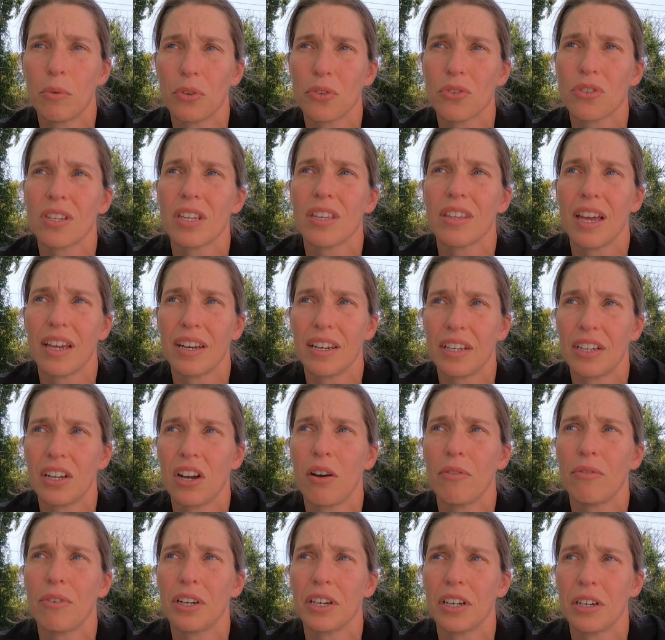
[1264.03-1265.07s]
will say that. It
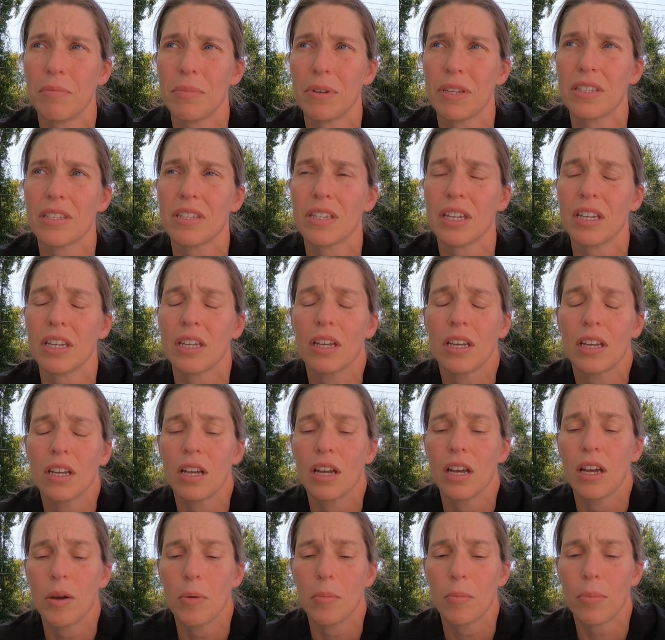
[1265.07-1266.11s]
got very busy,
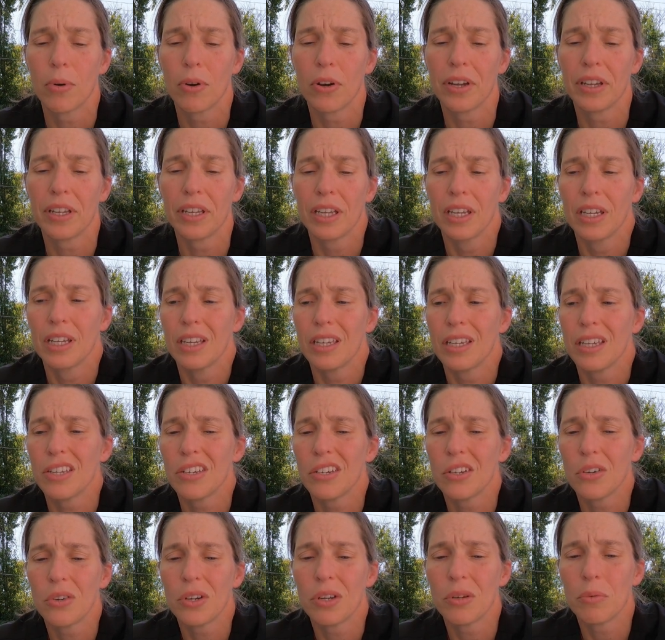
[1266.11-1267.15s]
but you
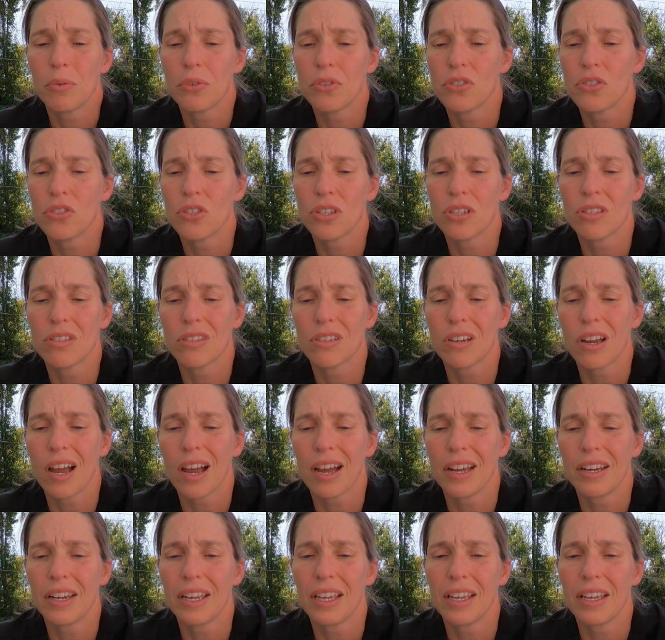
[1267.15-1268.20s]
know, it was just
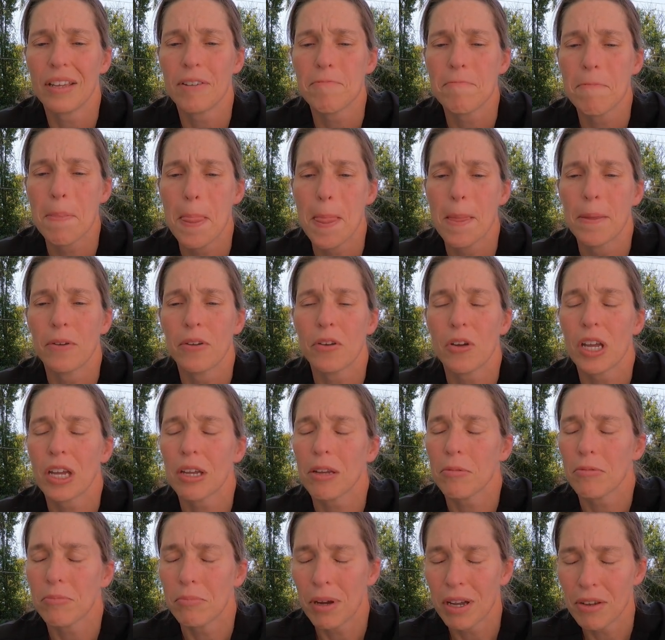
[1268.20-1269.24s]

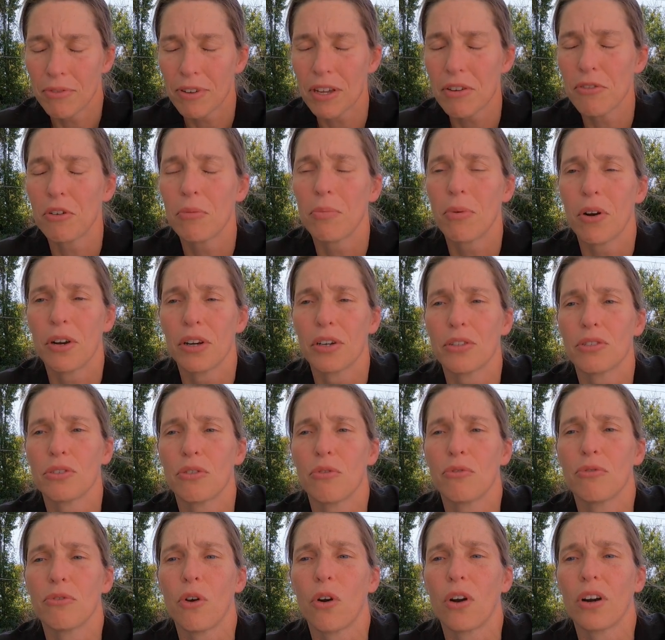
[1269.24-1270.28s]
my favorite park
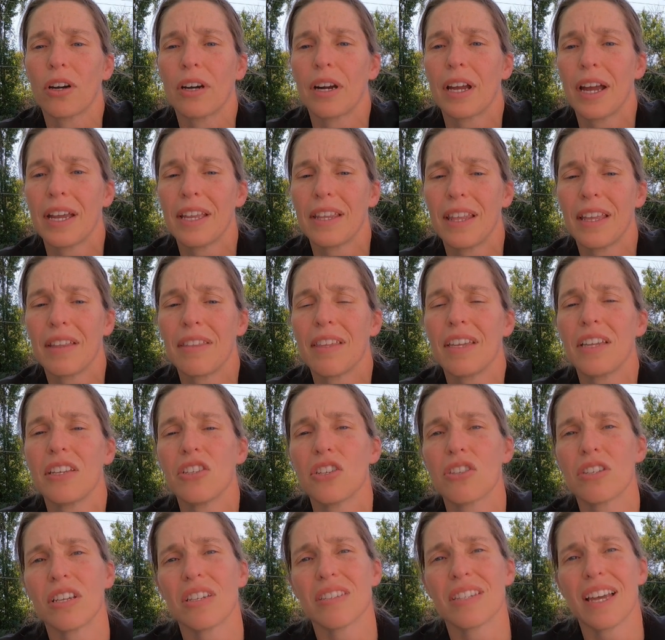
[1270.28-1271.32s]
so far. I think
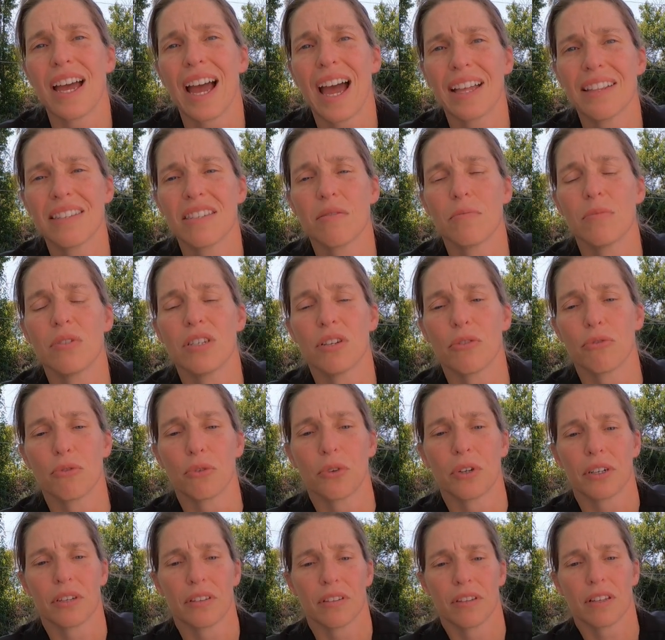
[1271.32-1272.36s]
just because it had some
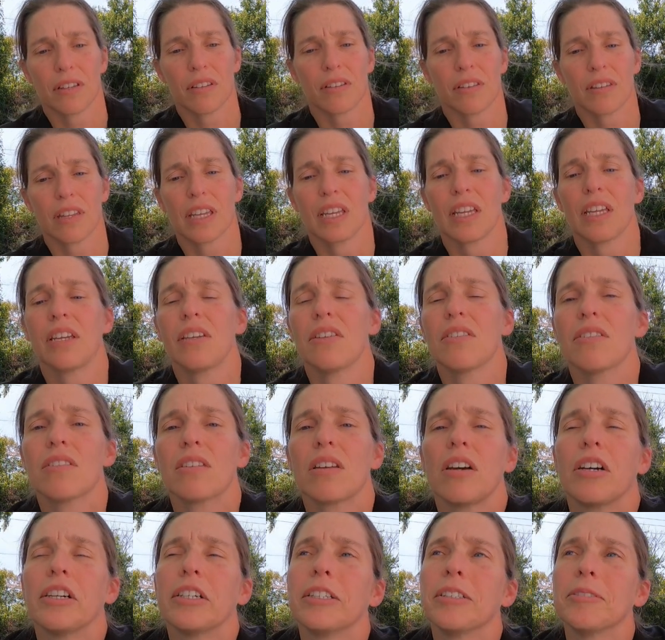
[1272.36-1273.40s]
different things.
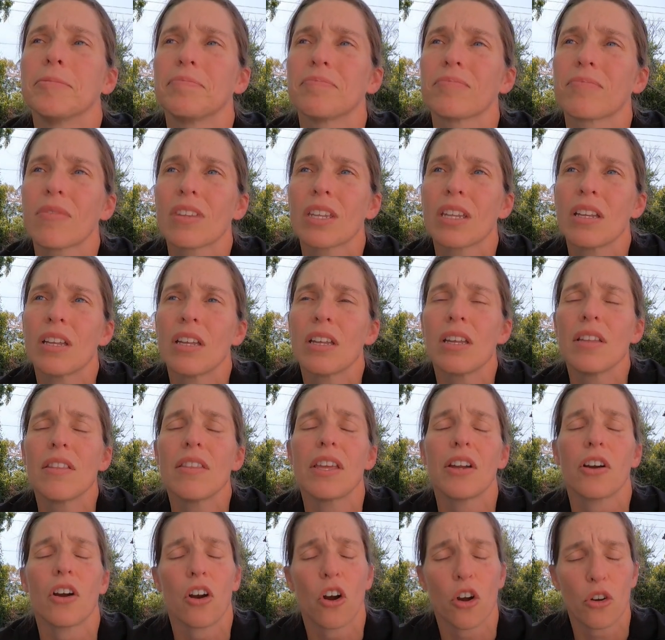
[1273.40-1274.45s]

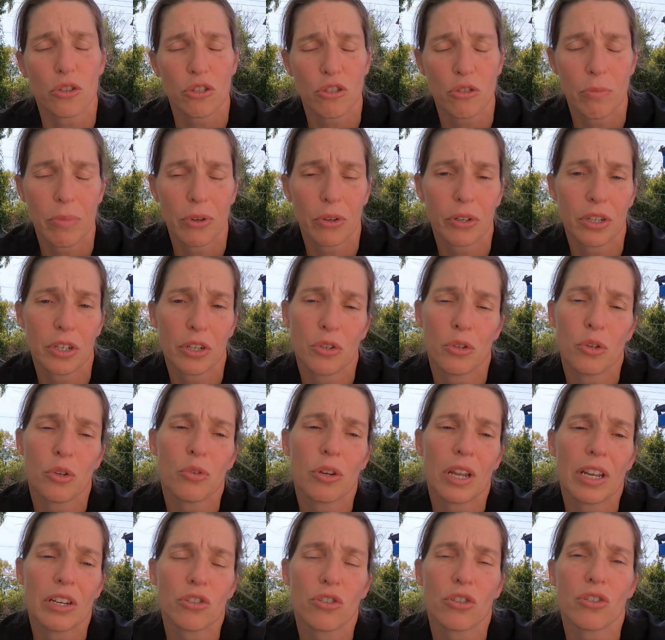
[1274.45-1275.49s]
They are also building a new
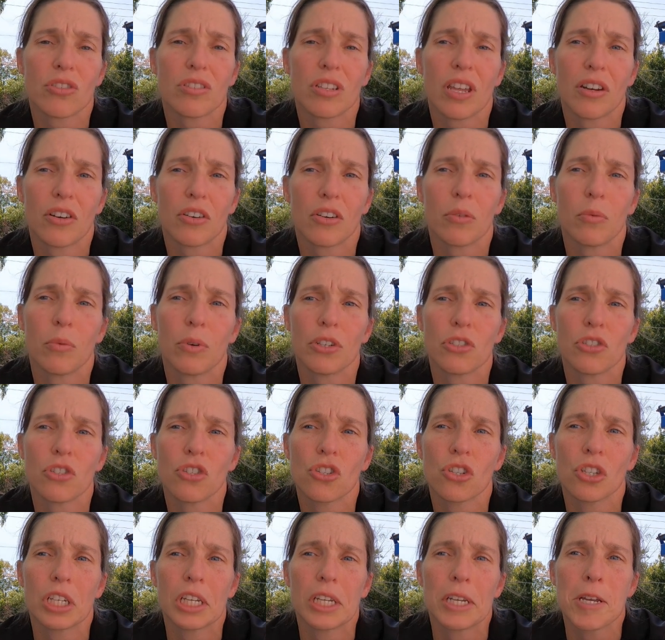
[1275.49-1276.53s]
nature center,
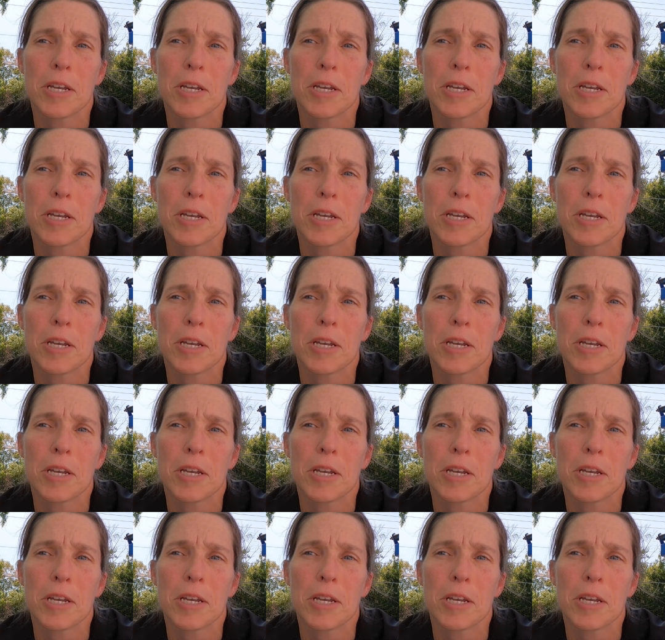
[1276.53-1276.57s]
which